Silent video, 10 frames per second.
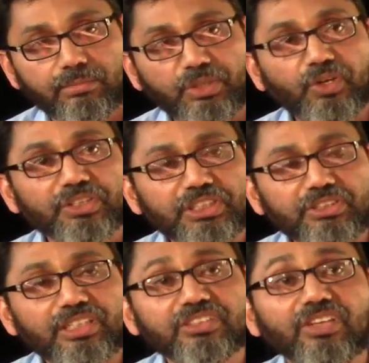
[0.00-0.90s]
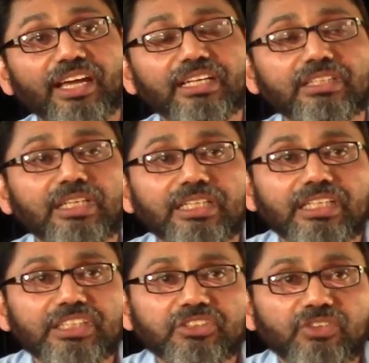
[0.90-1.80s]
Because they're
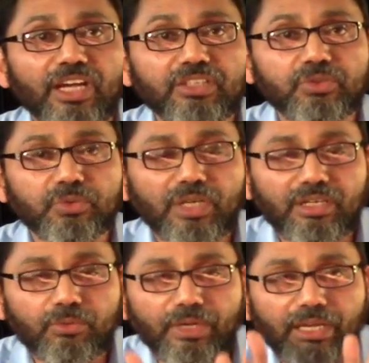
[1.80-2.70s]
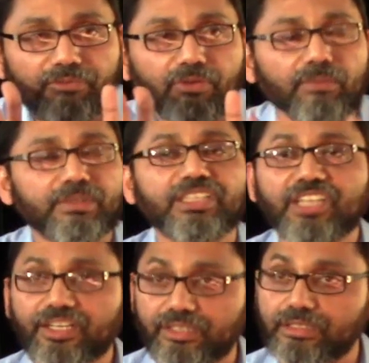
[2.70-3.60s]
just trying to run away from the
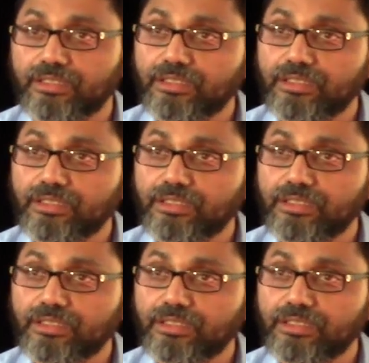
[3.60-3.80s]
tyrant.